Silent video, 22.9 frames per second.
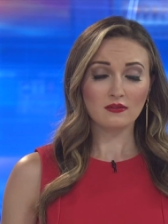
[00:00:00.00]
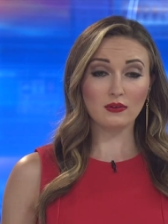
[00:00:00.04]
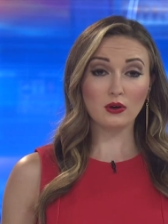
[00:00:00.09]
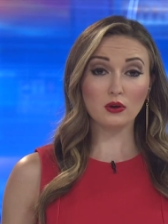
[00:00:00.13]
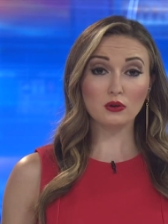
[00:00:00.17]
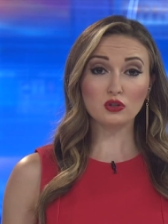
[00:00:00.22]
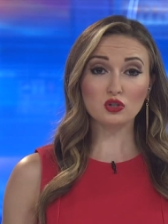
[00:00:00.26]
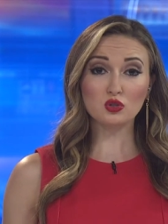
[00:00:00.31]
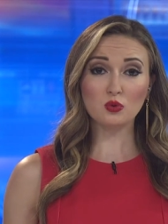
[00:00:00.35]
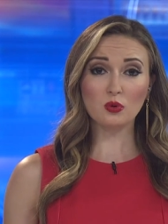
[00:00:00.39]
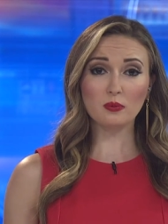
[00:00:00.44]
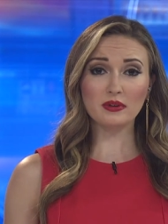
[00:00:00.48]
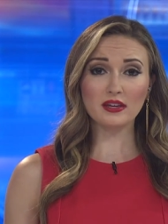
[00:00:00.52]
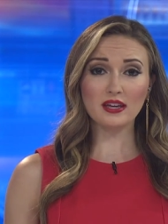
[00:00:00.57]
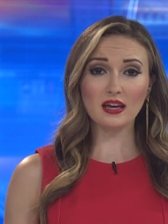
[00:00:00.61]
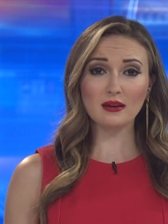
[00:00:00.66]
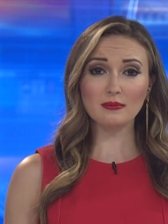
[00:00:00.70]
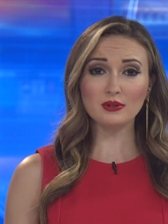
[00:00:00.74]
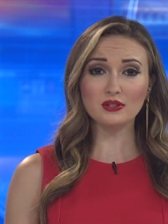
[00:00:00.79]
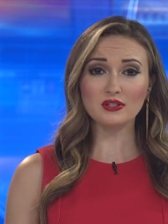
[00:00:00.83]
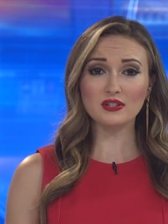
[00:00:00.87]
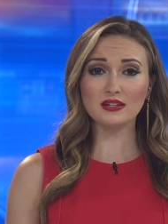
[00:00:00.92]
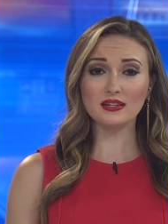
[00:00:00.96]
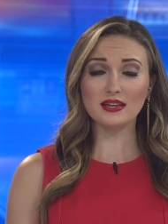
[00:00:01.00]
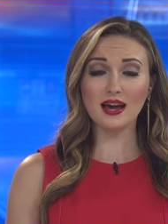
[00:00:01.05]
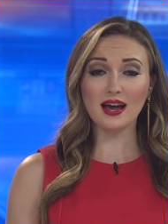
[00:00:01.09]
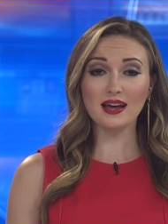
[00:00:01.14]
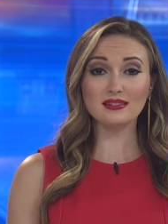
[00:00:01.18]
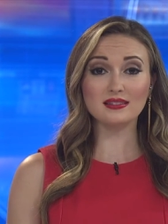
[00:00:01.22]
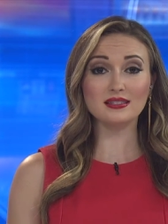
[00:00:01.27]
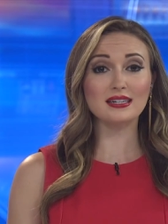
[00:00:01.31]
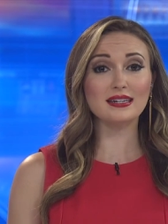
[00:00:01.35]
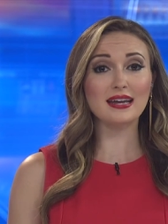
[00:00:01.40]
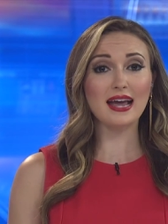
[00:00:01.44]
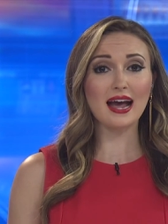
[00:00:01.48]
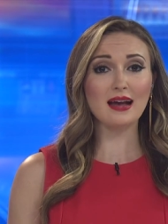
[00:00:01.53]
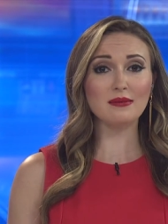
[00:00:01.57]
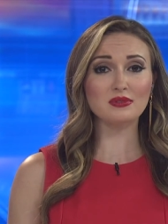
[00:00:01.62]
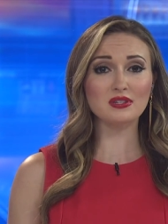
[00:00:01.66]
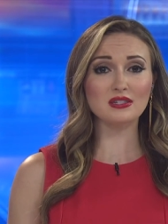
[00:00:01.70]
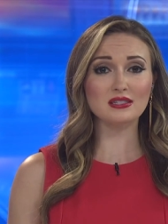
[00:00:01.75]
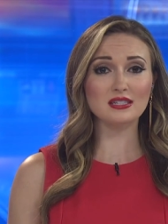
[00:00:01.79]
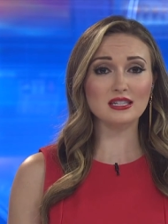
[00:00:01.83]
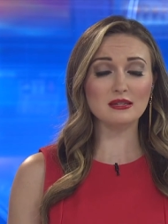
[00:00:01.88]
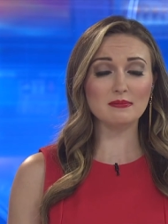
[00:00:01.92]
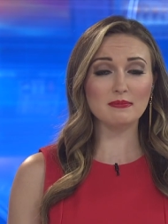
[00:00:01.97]
Voters will be able to cast an
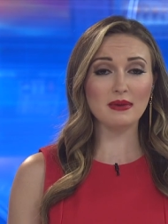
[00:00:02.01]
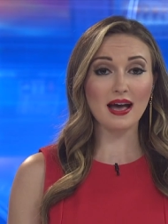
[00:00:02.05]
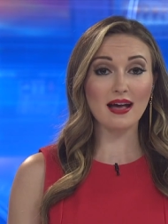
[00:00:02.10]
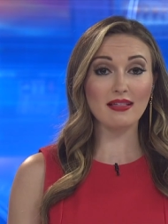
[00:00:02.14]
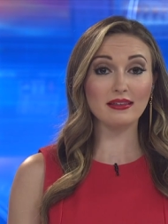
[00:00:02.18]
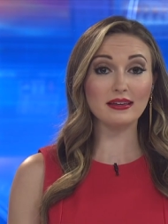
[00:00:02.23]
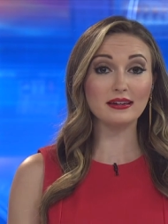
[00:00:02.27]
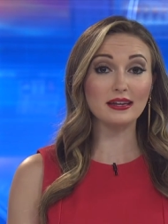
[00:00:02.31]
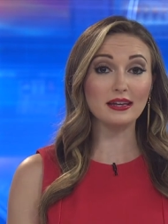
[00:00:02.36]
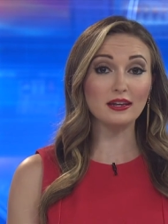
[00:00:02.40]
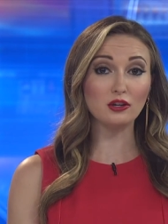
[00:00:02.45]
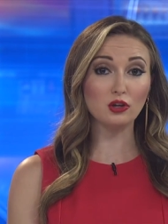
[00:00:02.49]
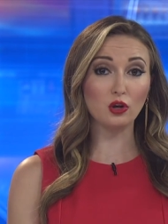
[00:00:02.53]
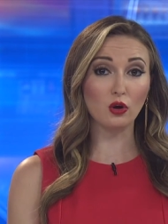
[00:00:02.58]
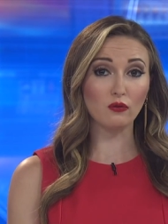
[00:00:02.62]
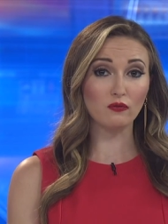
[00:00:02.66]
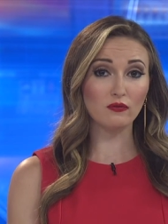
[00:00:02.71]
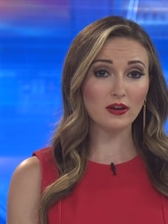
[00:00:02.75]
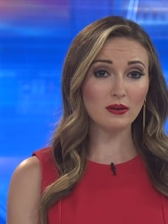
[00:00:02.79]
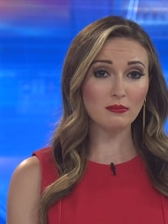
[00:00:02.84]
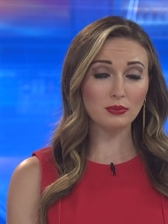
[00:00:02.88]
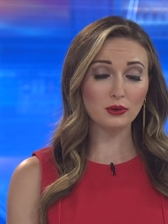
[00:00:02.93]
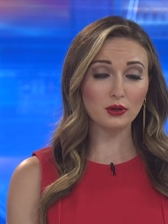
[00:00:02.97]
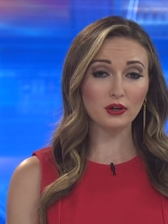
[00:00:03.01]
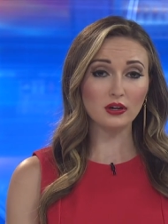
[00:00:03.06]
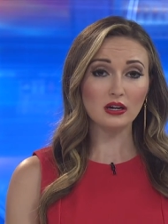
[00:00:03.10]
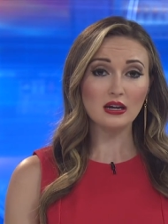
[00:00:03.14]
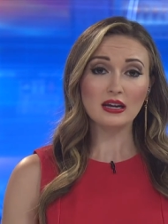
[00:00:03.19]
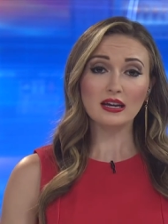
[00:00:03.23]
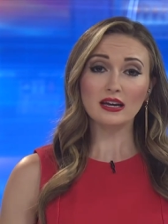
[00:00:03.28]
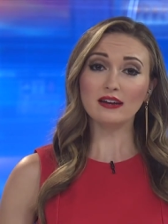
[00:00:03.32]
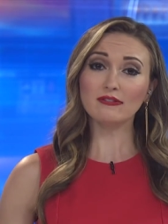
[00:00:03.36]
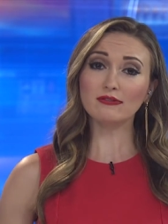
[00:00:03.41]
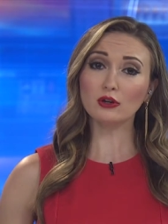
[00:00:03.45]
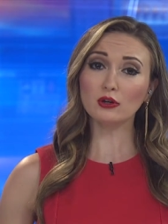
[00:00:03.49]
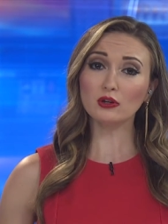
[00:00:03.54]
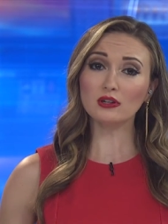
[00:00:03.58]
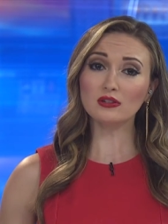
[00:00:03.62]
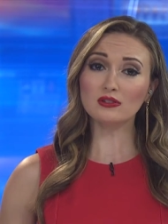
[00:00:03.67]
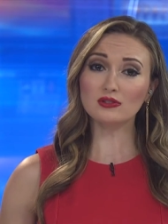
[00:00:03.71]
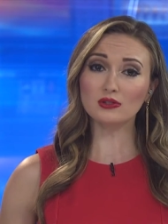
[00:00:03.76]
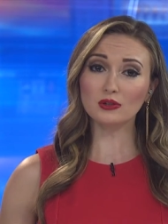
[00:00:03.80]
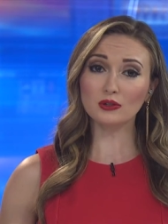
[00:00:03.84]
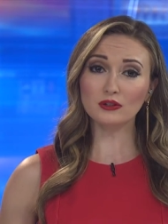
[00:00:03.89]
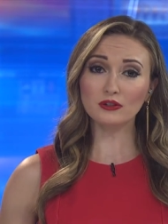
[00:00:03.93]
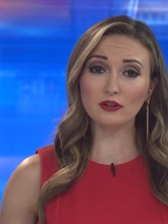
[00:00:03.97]
absentee ballot in November if they're
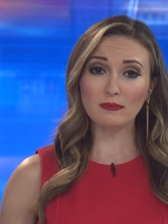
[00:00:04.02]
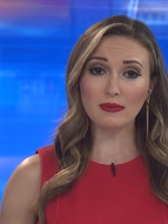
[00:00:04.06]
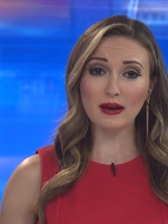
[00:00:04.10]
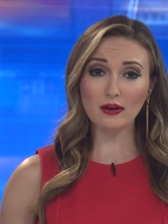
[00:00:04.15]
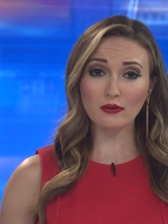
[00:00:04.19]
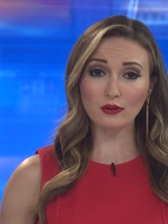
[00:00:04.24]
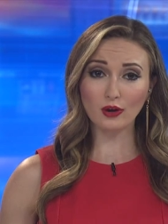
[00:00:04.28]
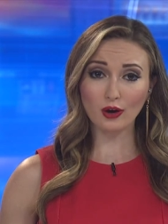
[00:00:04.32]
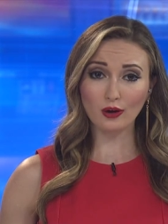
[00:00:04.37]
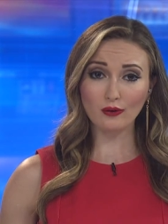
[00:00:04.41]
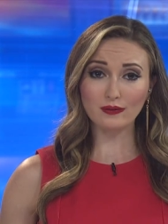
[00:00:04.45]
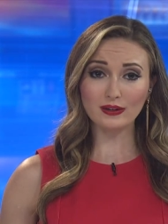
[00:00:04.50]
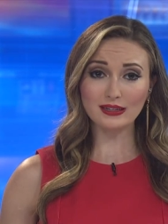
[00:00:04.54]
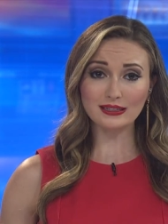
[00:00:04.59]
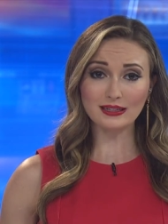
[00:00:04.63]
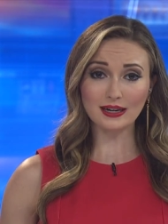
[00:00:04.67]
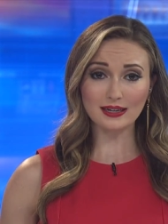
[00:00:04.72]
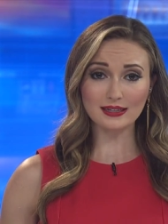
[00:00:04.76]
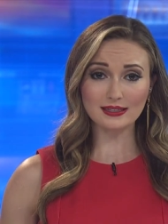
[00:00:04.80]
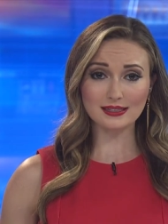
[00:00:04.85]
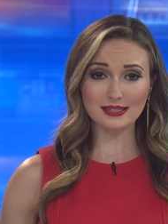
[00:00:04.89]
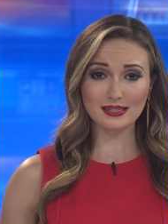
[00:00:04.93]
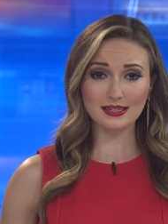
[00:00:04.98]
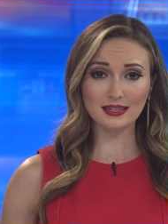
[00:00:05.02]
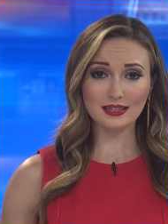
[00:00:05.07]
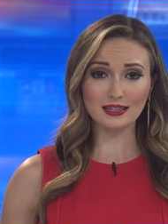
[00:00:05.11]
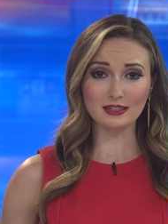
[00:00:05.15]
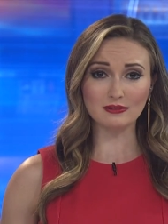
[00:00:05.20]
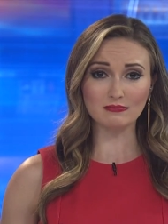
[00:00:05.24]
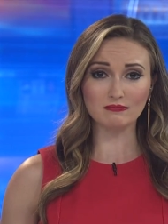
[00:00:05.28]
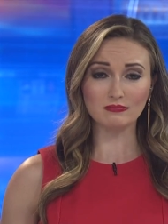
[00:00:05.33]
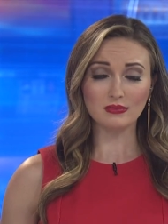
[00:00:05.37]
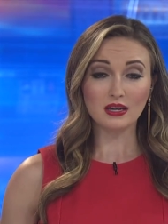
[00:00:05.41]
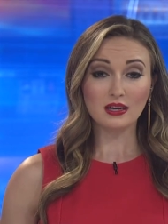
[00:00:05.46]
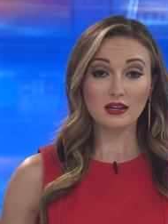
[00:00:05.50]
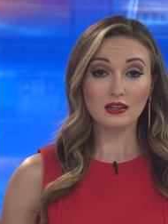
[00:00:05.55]
concerned about COVID-19.